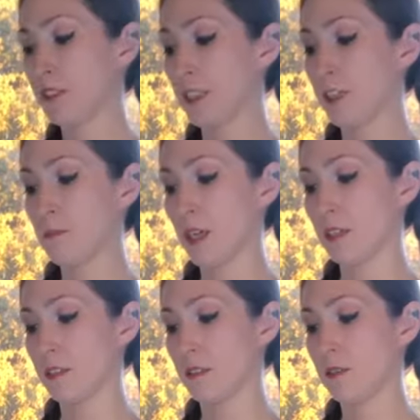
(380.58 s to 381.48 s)
was Saint
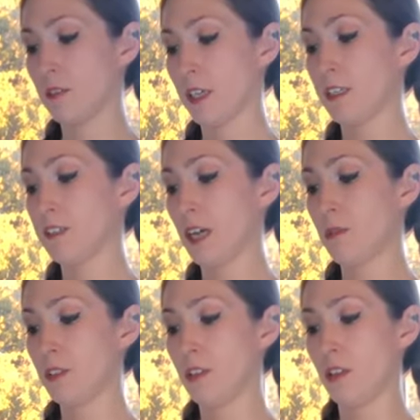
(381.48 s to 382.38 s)
Michael. He
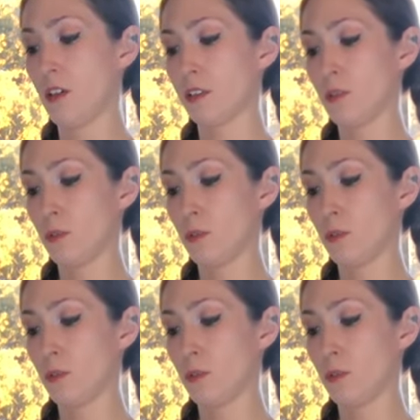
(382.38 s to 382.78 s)
sounded the long